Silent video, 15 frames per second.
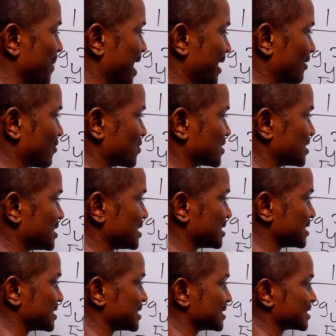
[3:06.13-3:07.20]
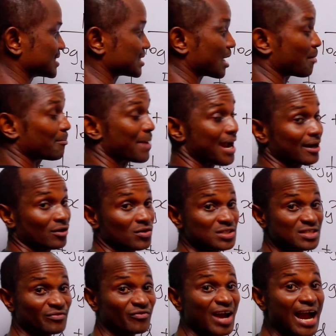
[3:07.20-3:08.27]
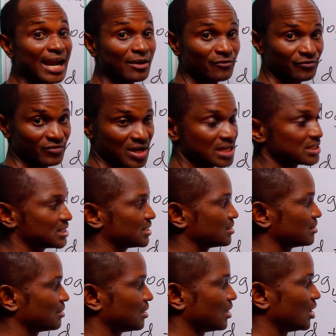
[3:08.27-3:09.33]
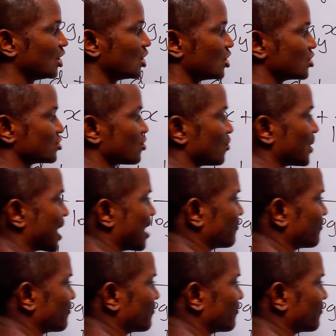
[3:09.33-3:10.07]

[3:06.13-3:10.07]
minus d is minus 5d. So we